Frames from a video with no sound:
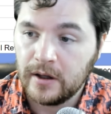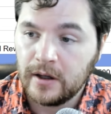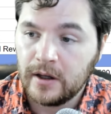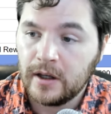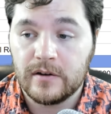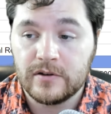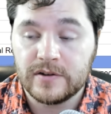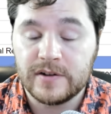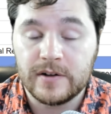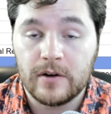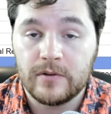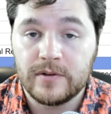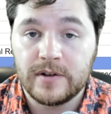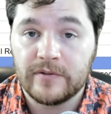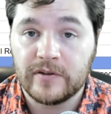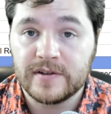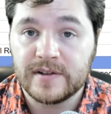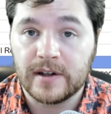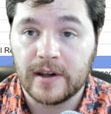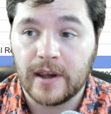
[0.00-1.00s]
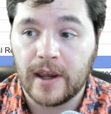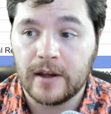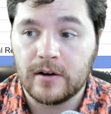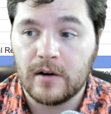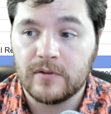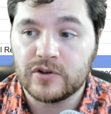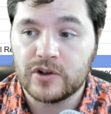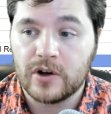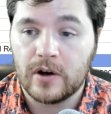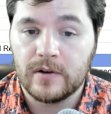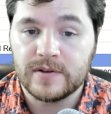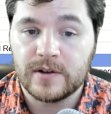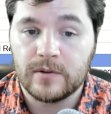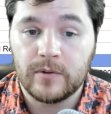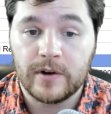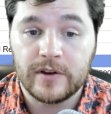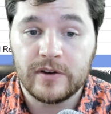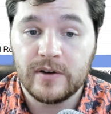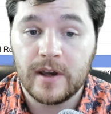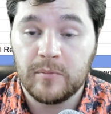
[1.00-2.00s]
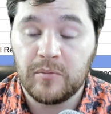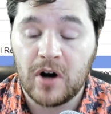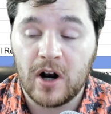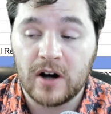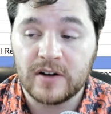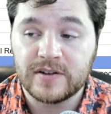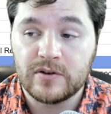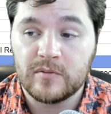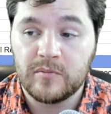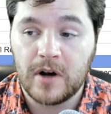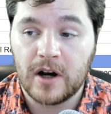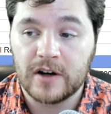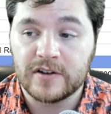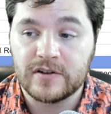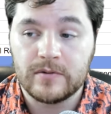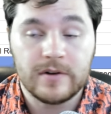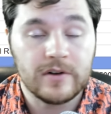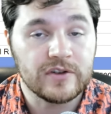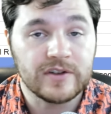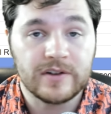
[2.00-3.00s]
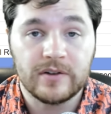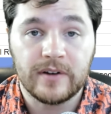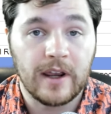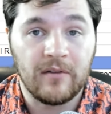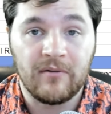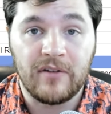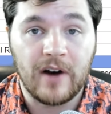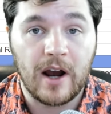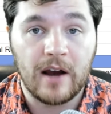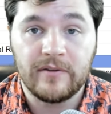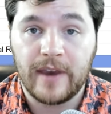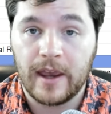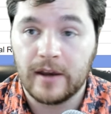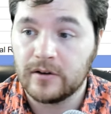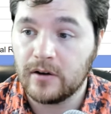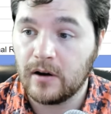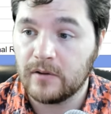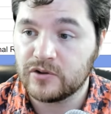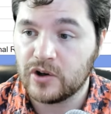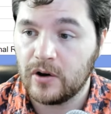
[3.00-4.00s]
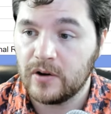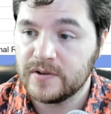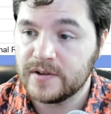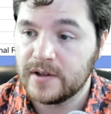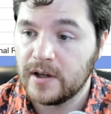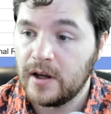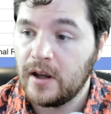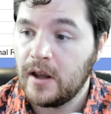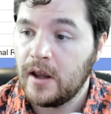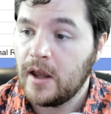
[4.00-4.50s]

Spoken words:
There is no difference in Gandalf shards. So whether you get box 2 or box 3, you're still getting 5 Gandalf shards.